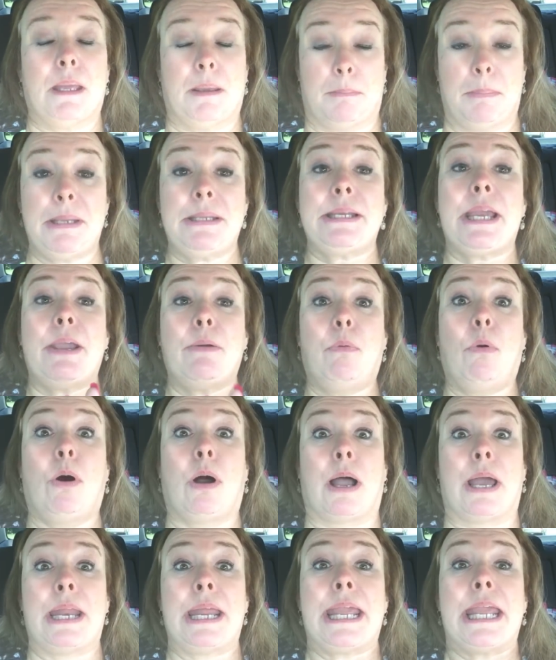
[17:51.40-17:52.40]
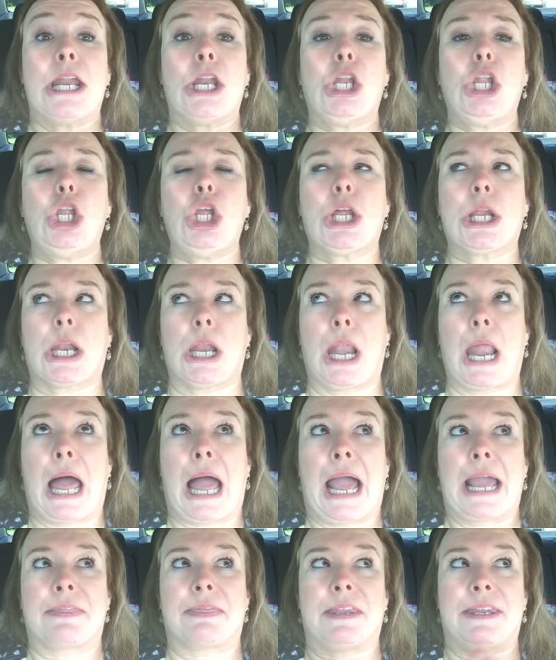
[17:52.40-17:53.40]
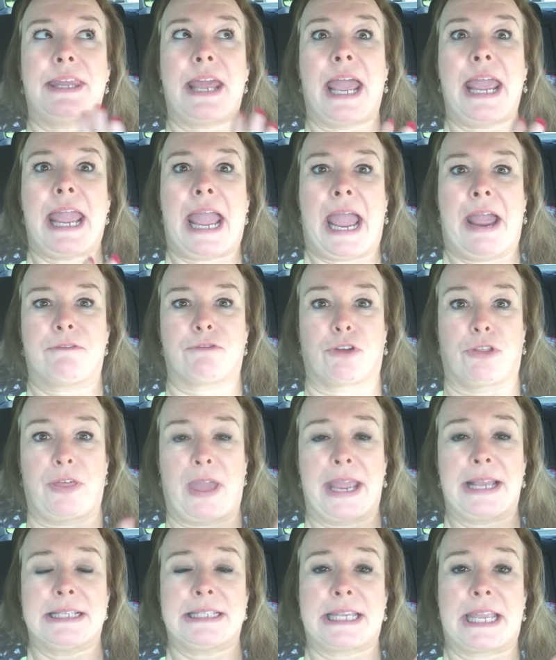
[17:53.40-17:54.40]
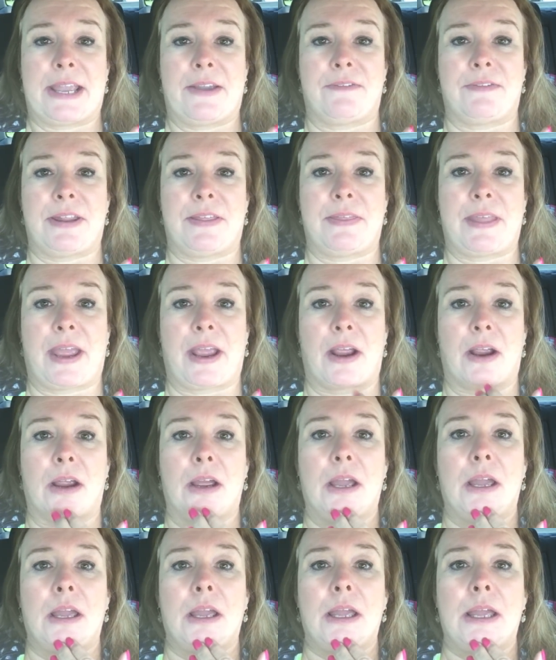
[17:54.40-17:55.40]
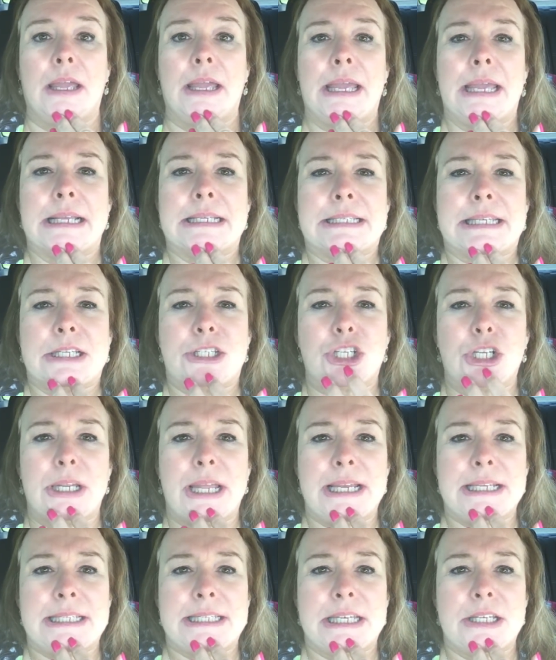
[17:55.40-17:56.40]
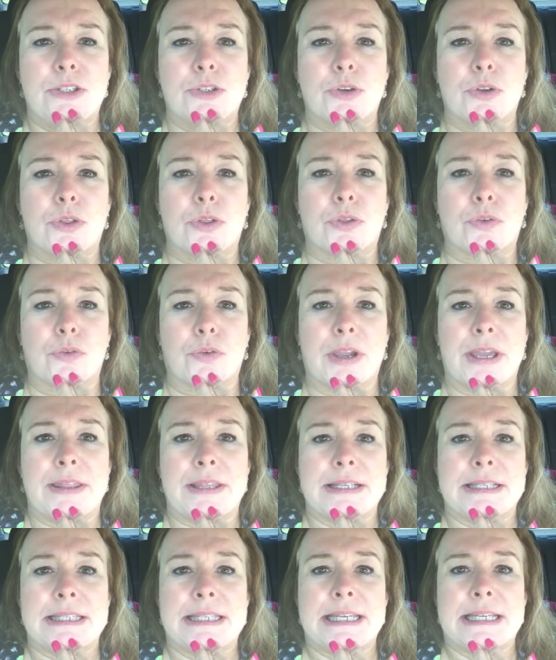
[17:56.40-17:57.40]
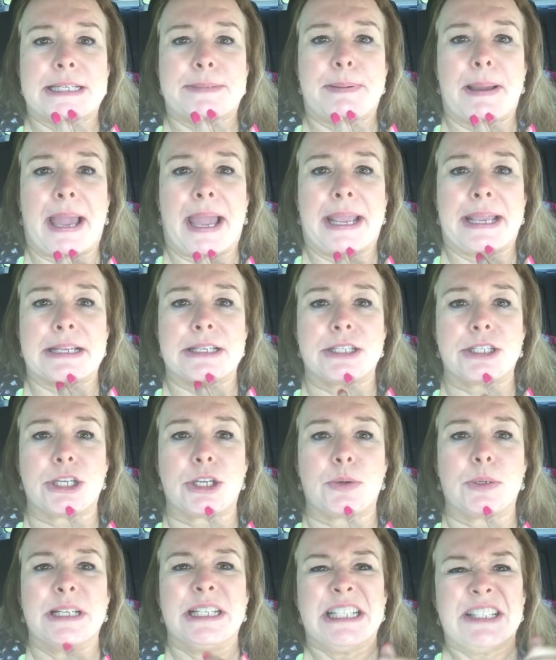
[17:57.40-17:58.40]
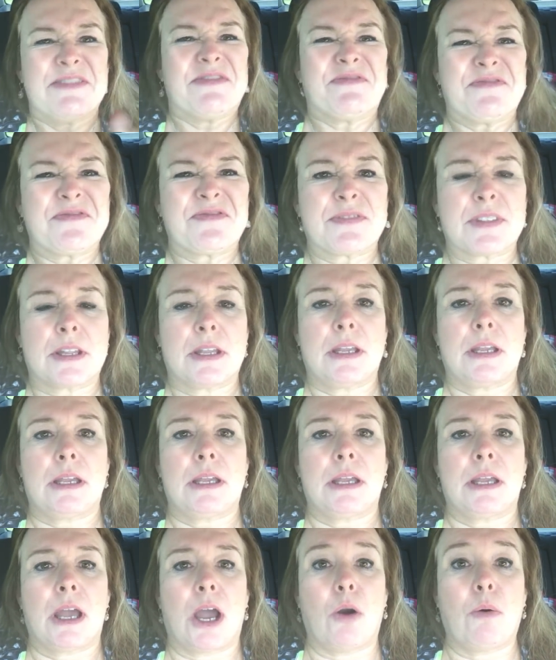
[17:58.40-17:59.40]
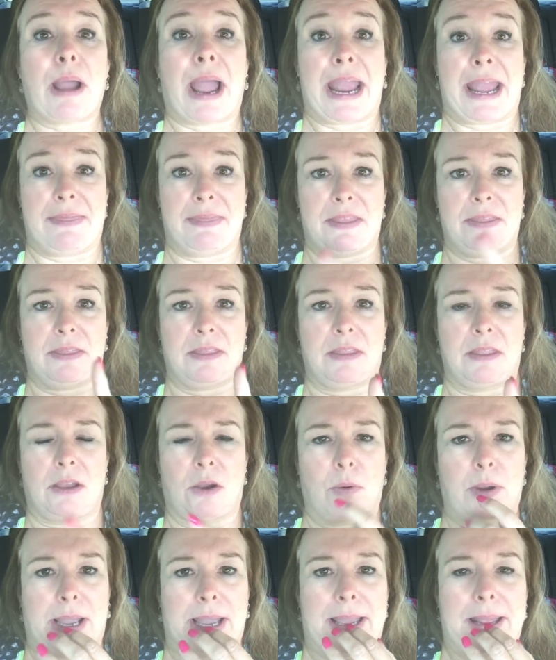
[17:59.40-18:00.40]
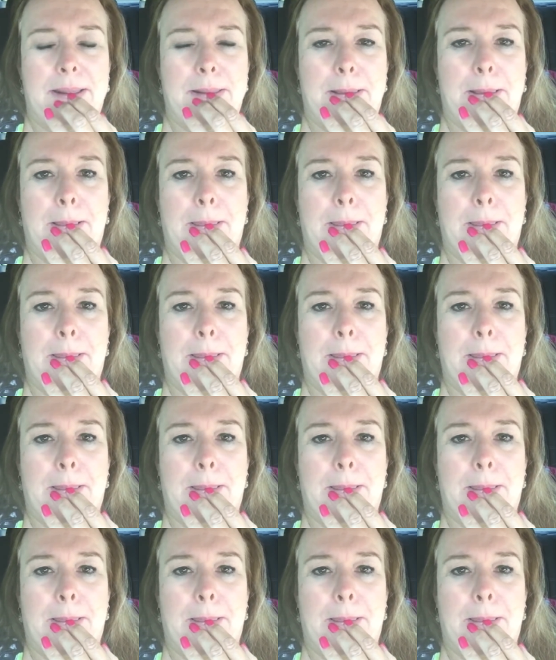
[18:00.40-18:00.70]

Let me tell you what. It looked like the day after Thanksgiving in there. See, Gillette Sensor 3, the 6-pack is 2. Okay, and then, okay.